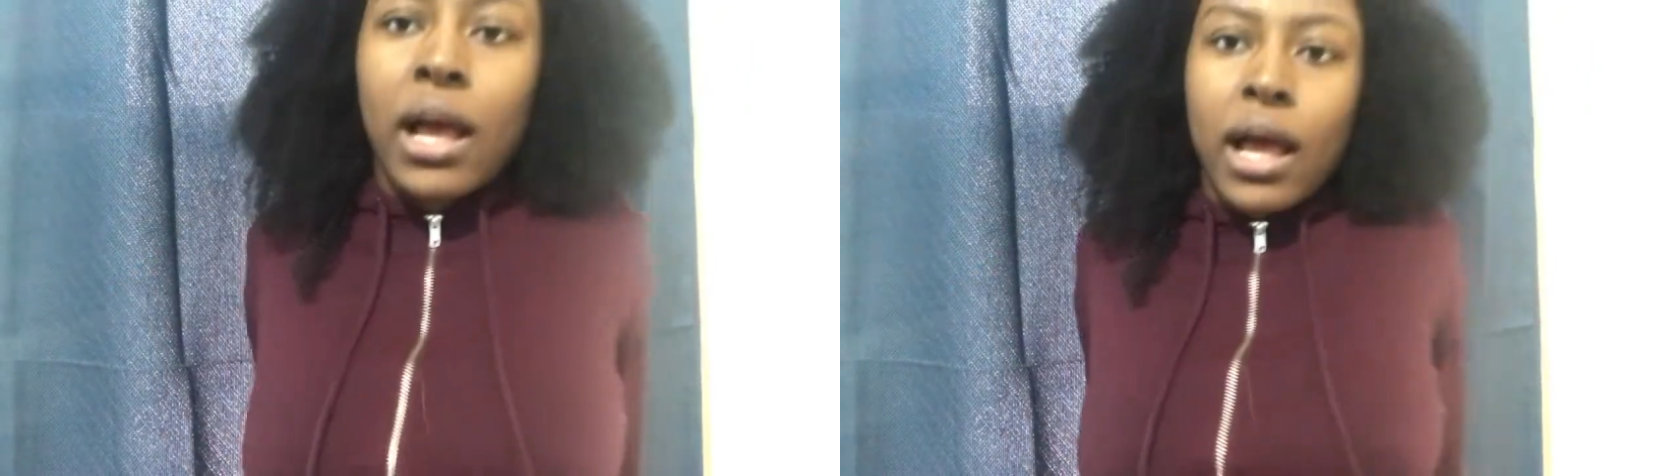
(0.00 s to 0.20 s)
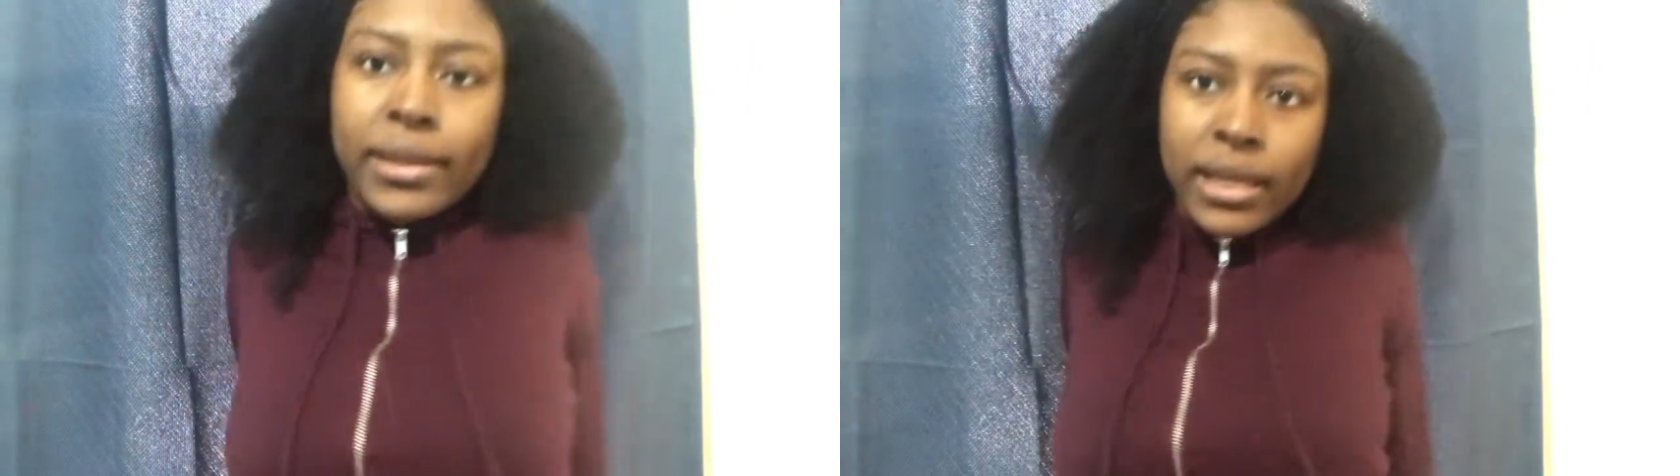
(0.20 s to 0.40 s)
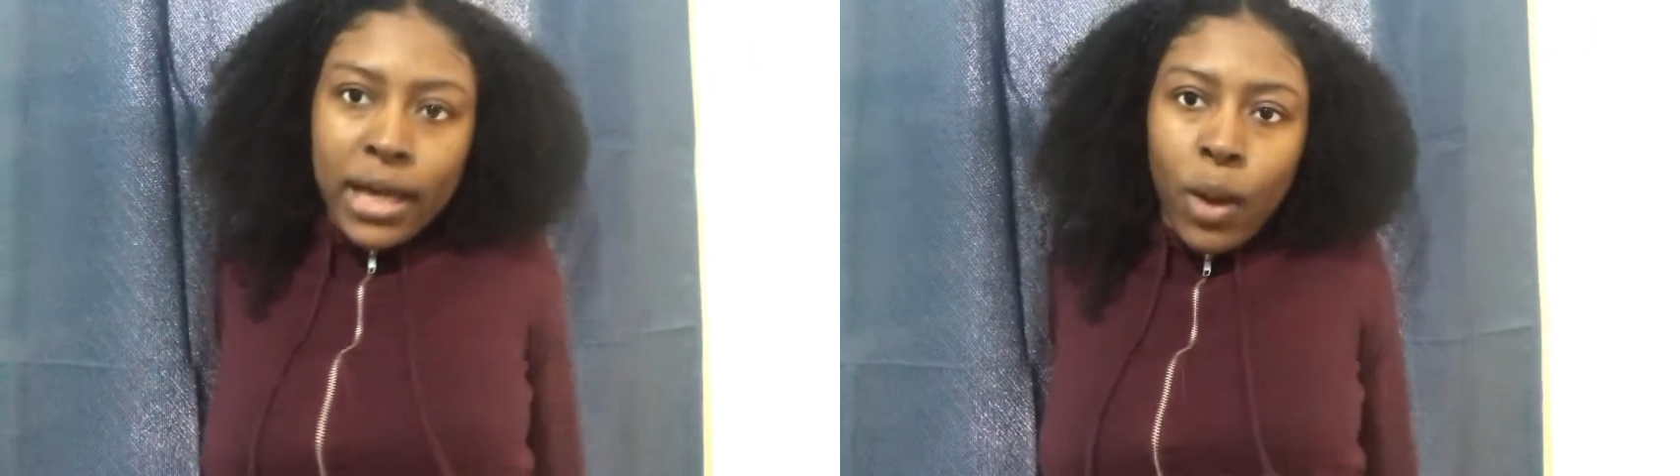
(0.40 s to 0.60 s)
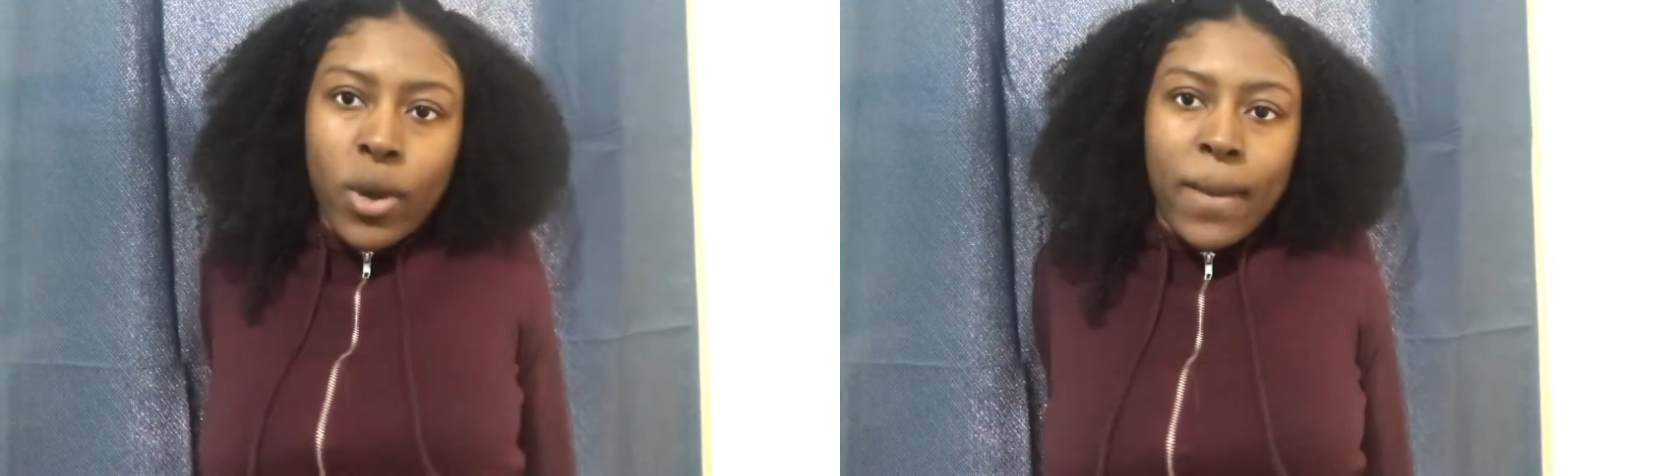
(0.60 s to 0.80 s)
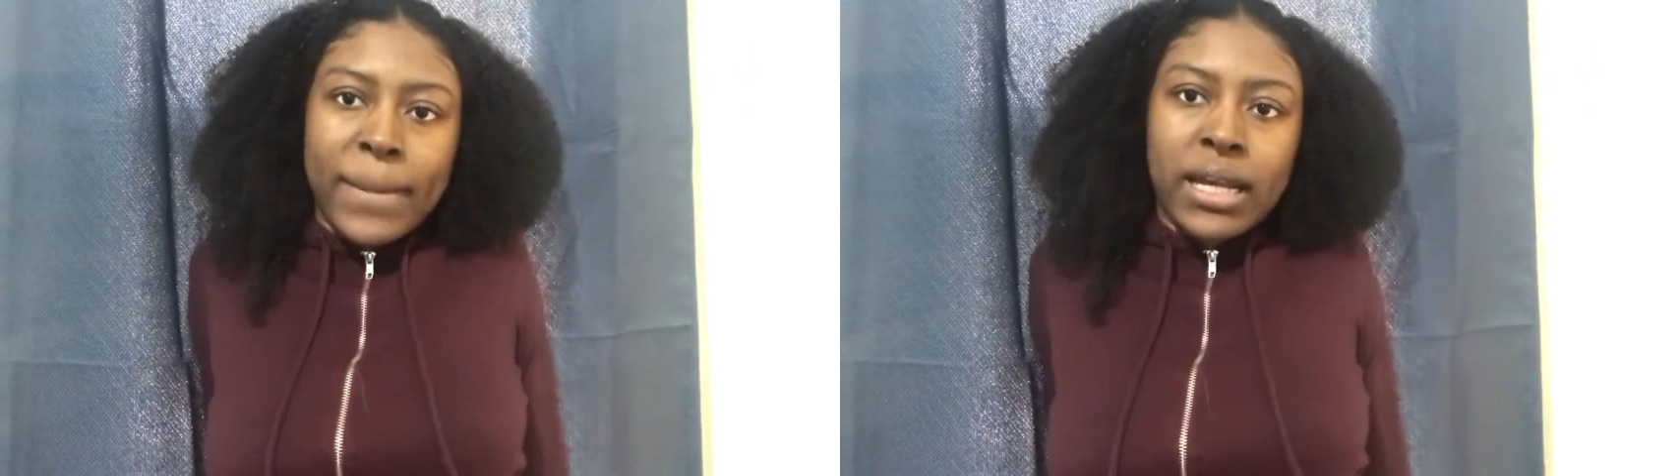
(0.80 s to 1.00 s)
I think I want to
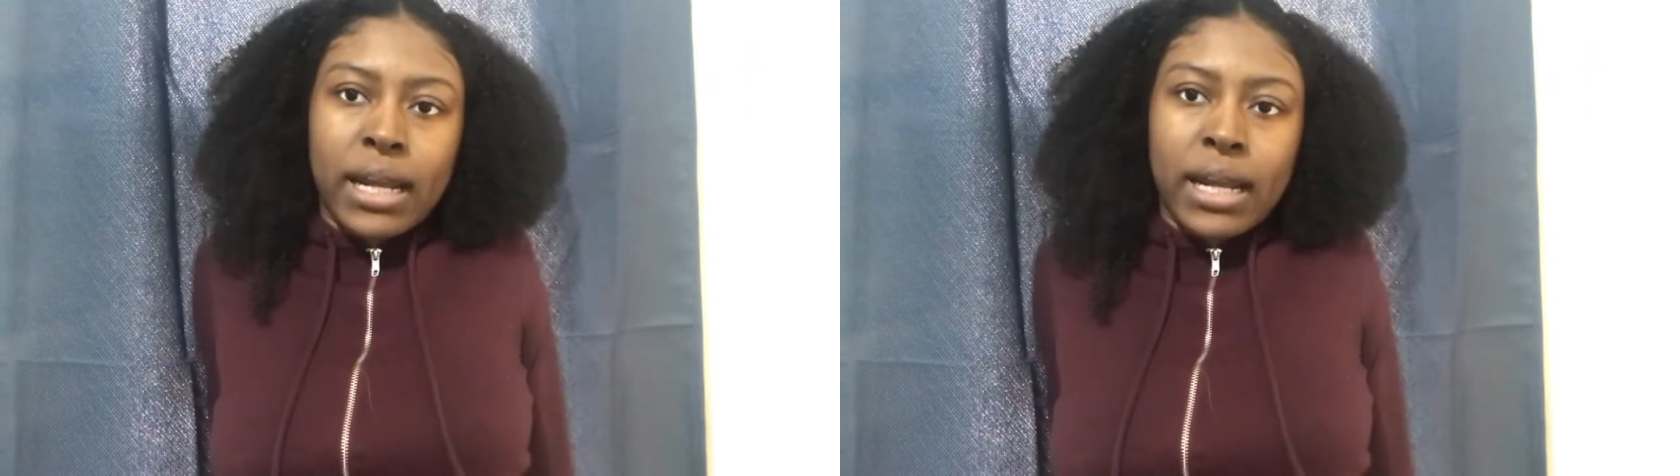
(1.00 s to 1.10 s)
make like